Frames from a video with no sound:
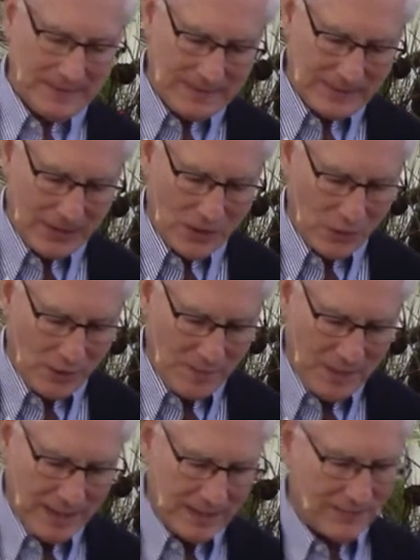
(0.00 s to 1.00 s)
It's the only
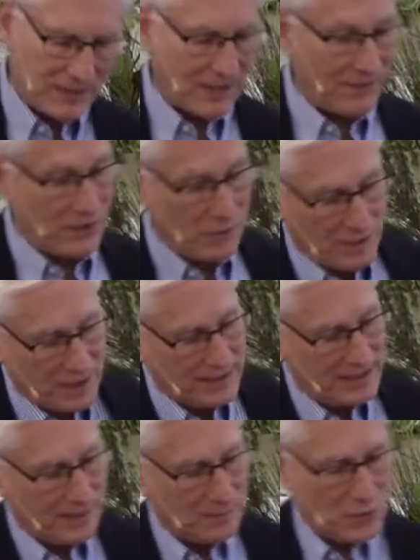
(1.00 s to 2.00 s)
means of salvation. You want to
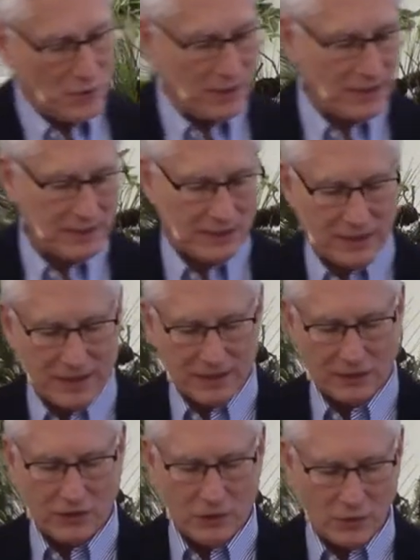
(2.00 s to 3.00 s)
see a moralist? Look at
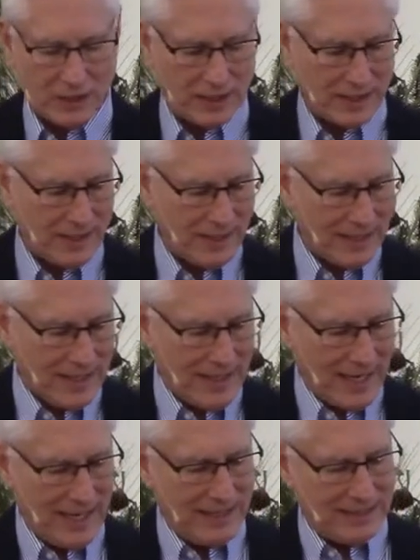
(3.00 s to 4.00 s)
Luke
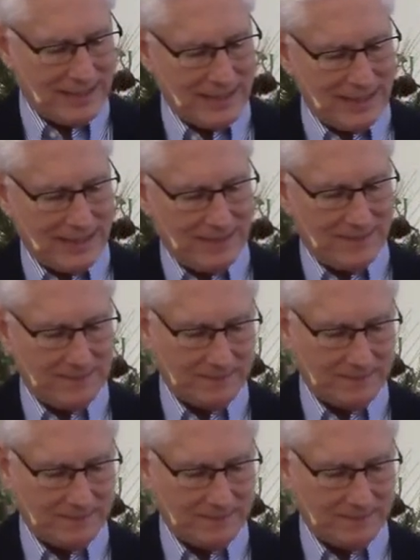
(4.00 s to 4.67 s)
18.